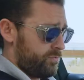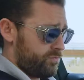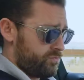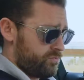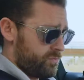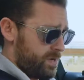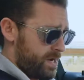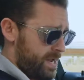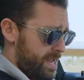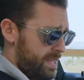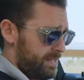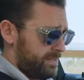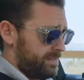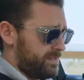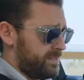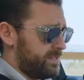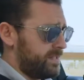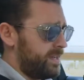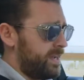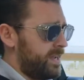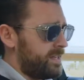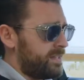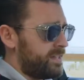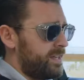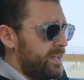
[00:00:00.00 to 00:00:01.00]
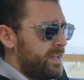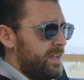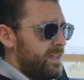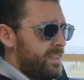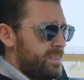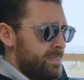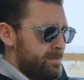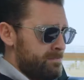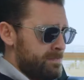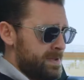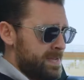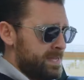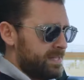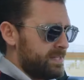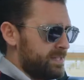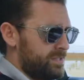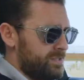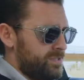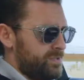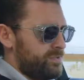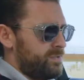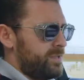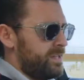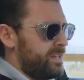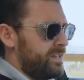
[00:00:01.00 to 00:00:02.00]
right-hand side, the media
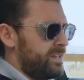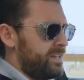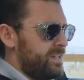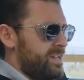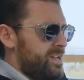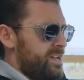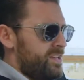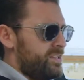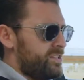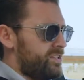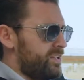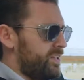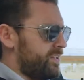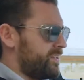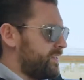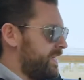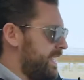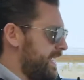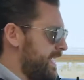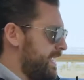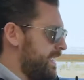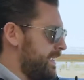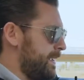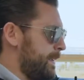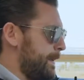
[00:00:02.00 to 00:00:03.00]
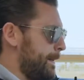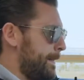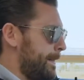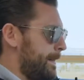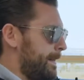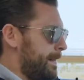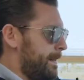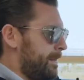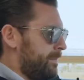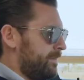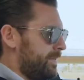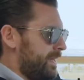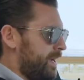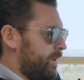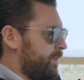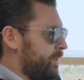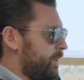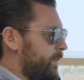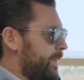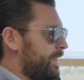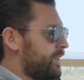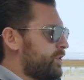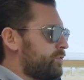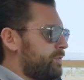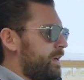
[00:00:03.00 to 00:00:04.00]
screen just here. Now,
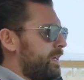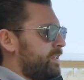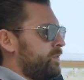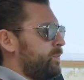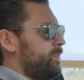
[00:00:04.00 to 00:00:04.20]
you interact